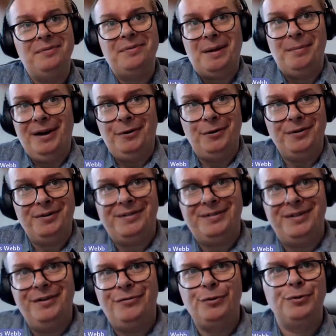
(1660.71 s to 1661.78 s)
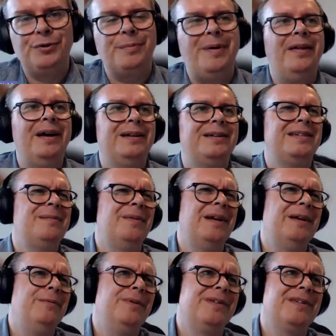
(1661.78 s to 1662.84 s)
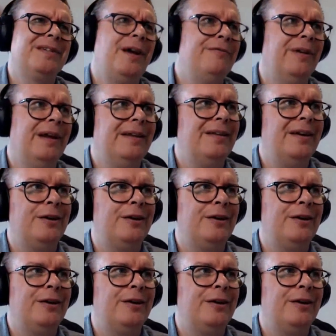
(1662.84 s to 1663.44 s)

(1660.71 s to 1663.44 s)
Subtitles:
They might not have thought about that. Similarly with Snowflake,